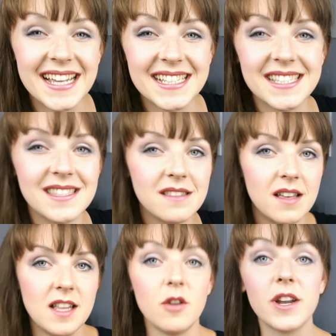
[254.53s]
it's
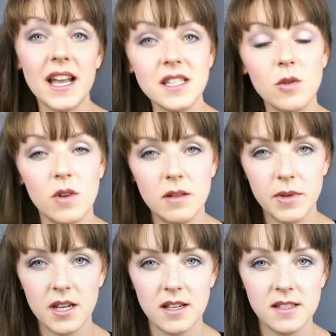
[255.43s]
an organic one,
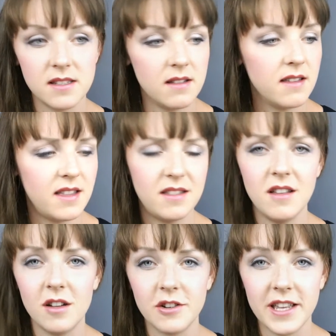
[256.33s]
because the
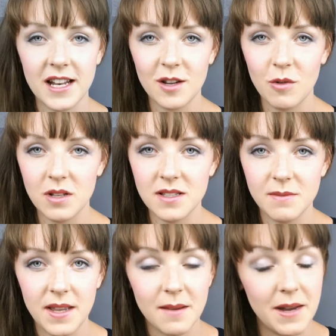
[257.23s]
non-organic
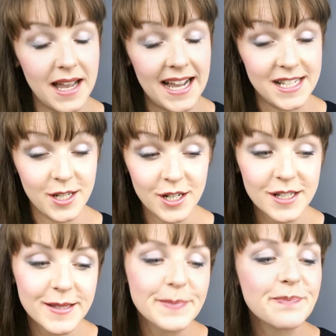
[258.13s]
ones make my eyes
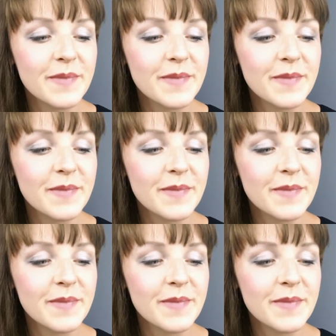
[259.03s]
hurt.